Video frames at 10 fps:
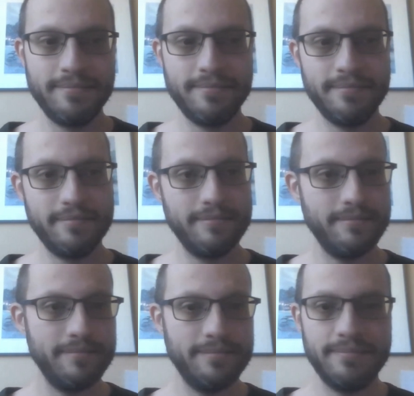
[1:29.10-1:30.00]

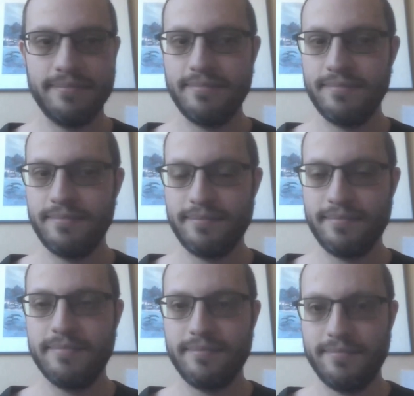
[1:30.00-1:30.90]

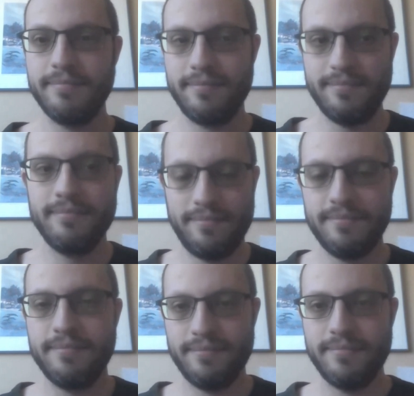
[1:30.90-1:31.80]

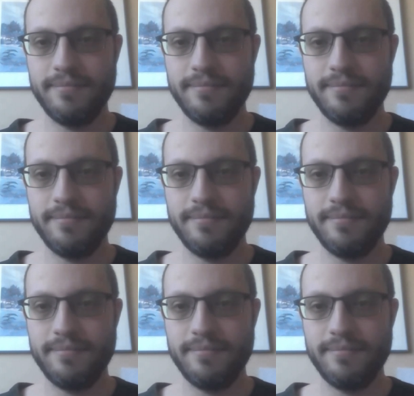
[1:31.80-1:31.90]
The person shown says nothing.